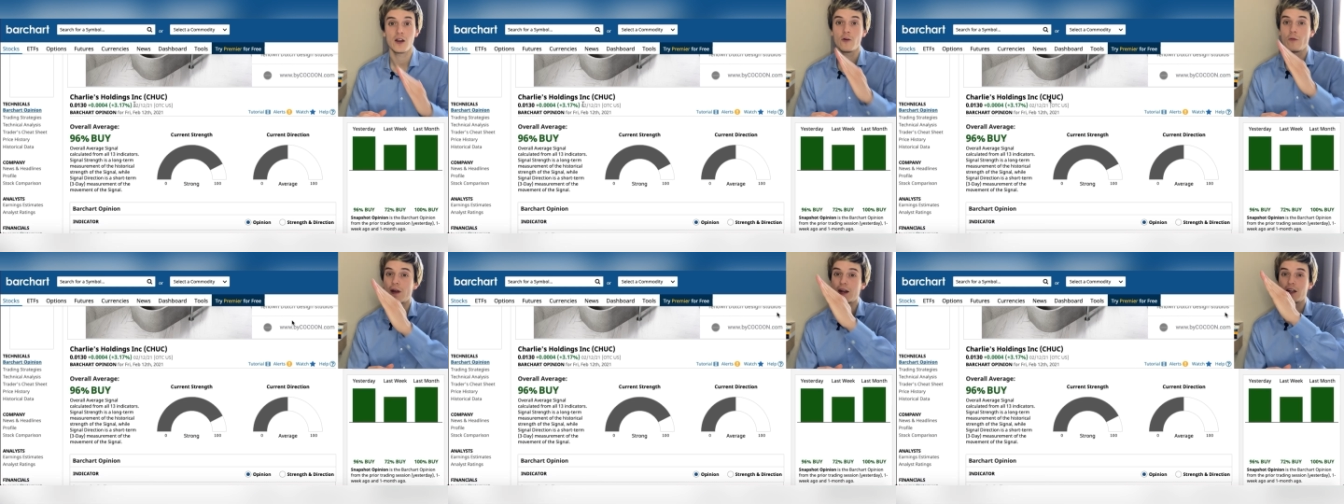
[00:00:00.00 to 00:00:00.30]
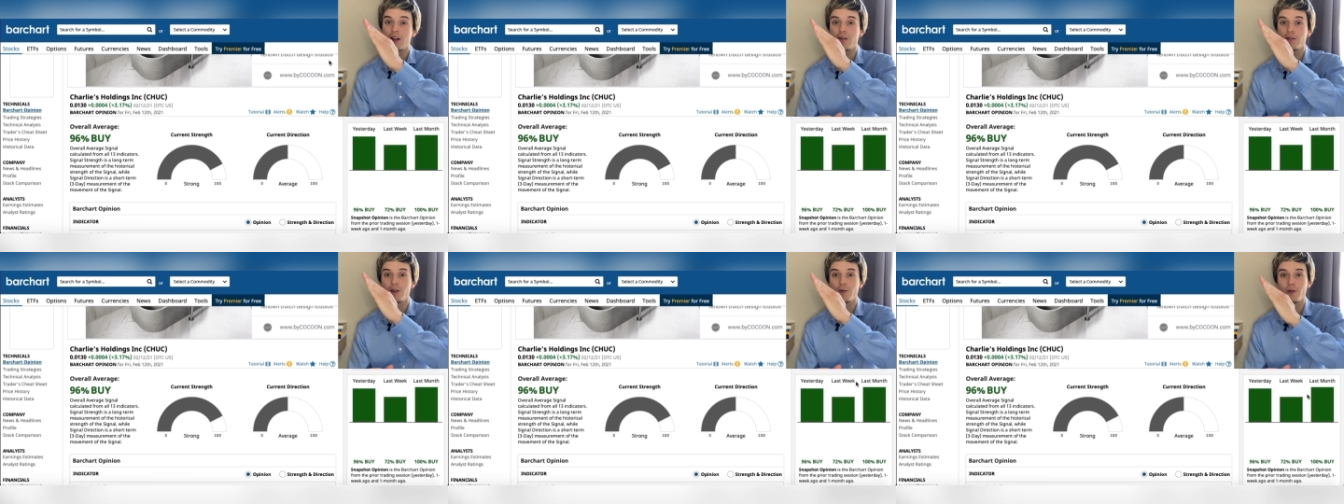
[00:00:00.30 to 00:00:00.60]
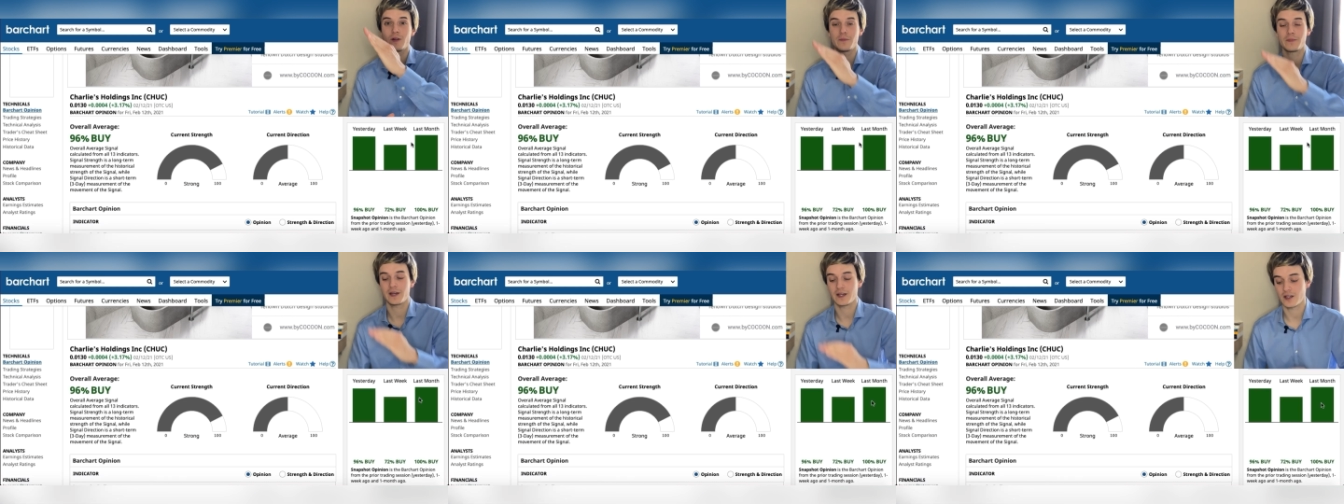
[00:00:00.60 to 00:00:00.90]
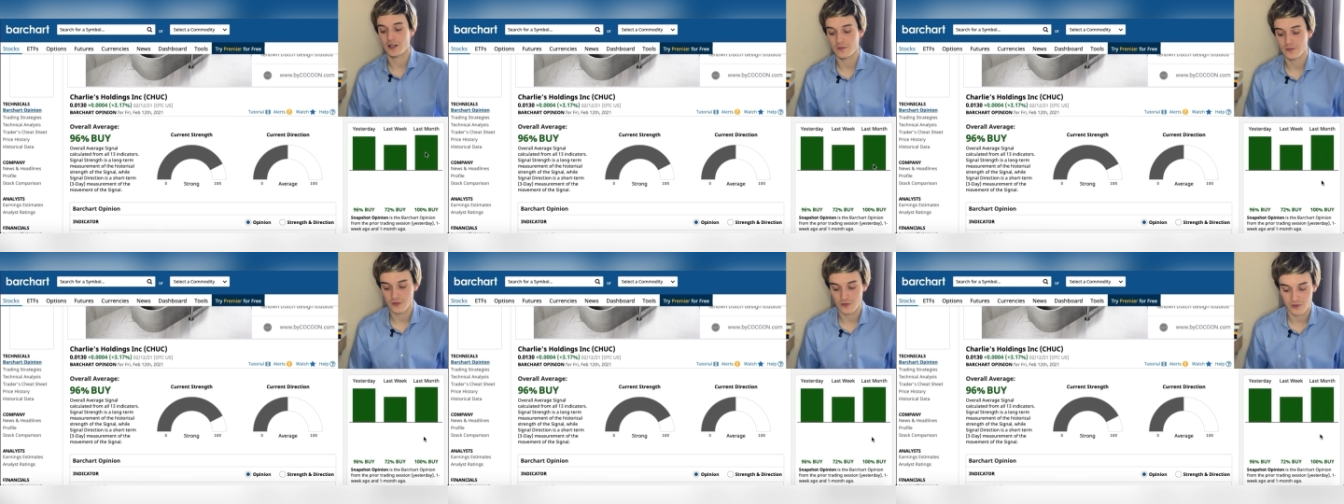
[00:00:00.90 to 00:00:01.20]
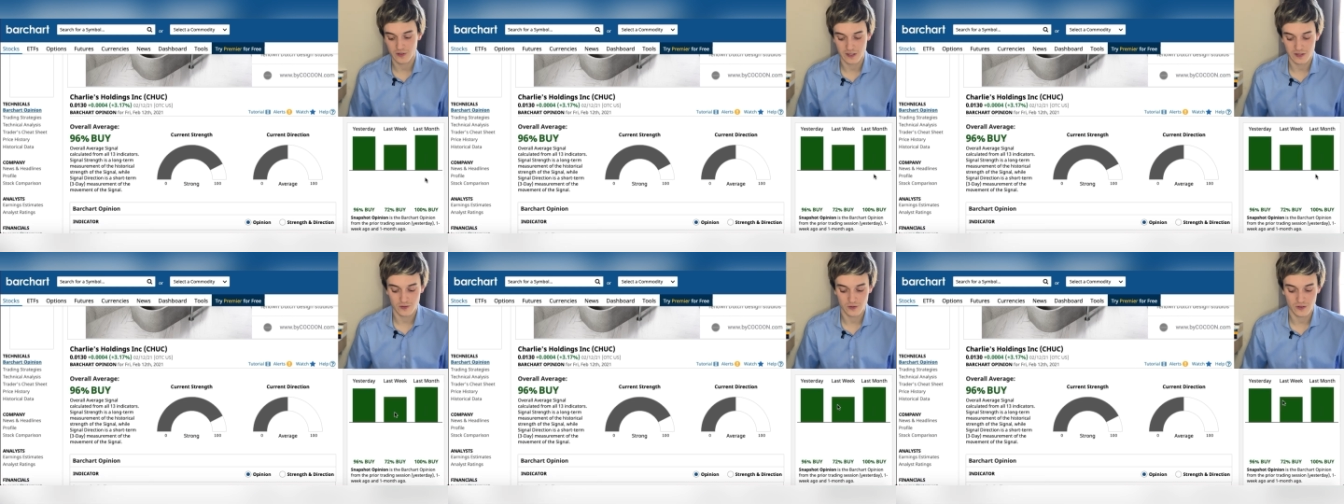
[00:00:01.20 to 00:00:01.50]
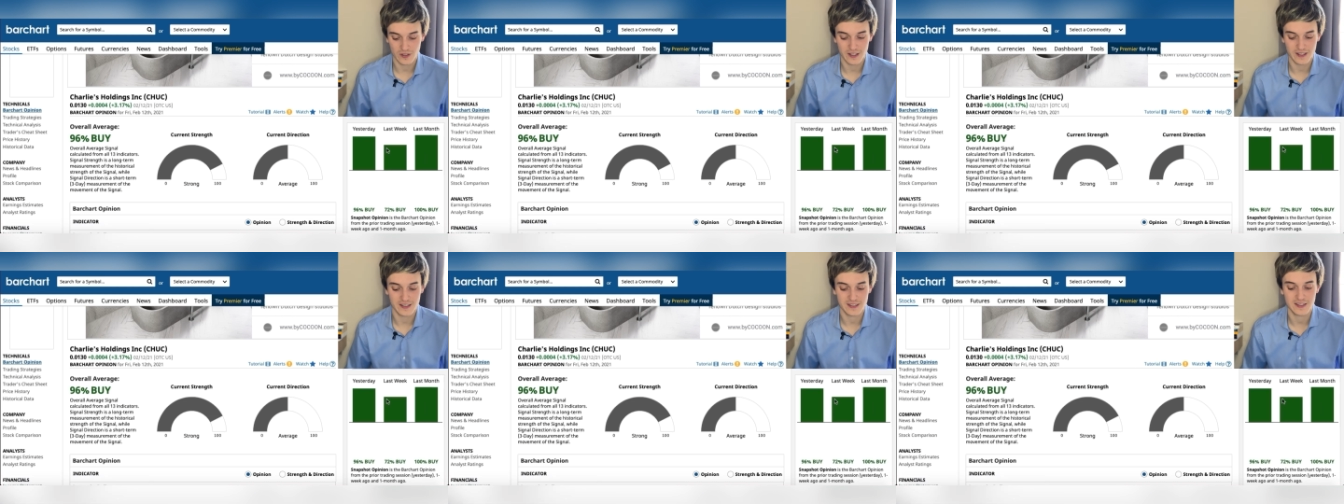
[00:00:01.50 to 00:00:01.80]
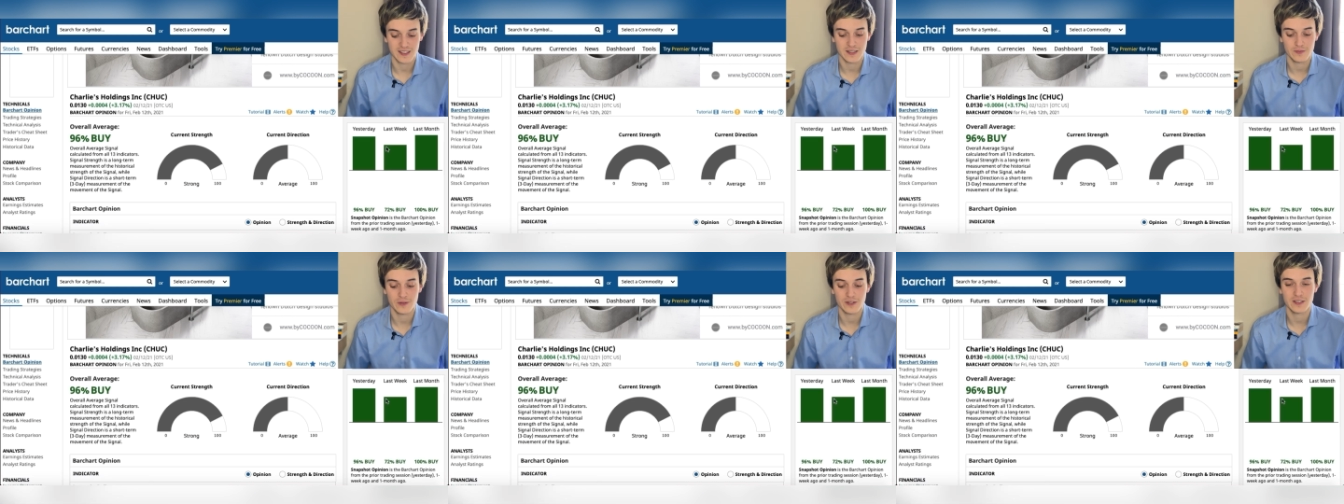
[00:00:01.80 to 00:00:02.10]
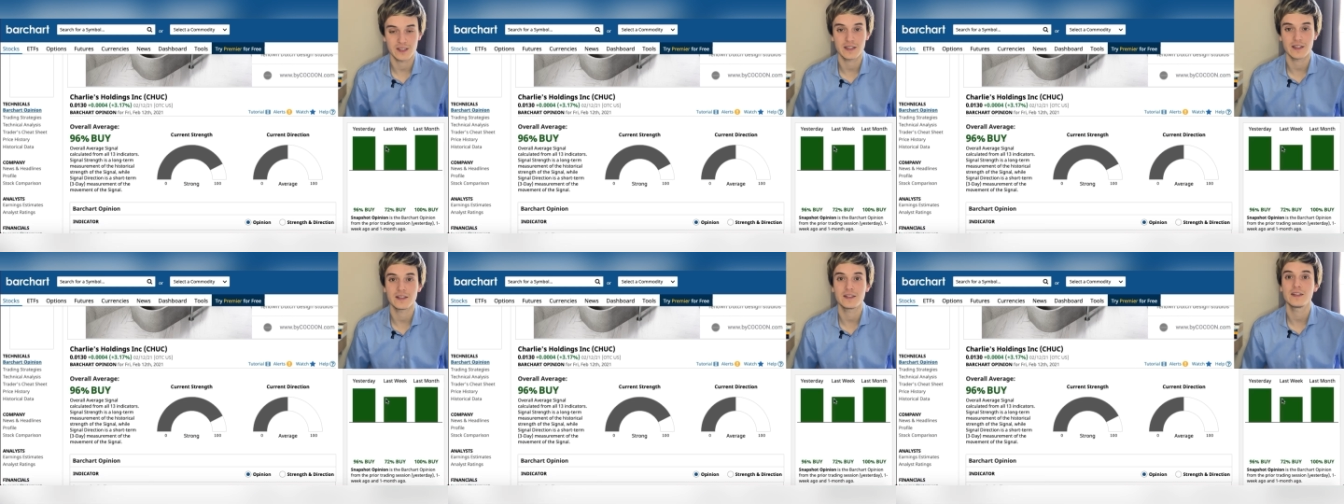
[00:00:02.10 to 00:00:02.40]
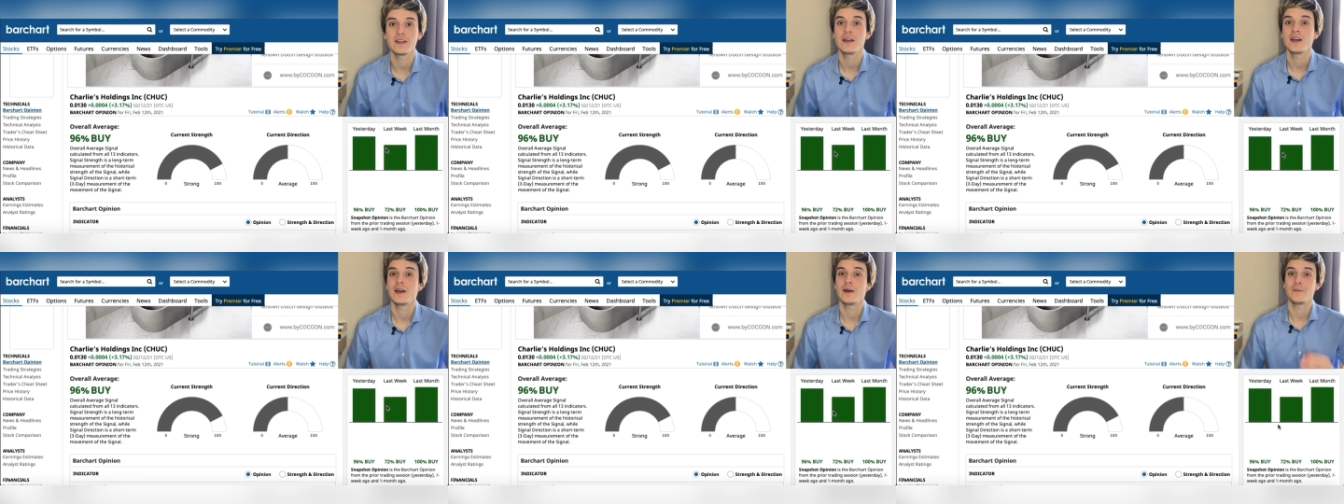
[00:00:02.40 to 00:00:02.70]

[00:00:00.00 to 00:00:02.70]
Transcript: Right now they went back up to 96%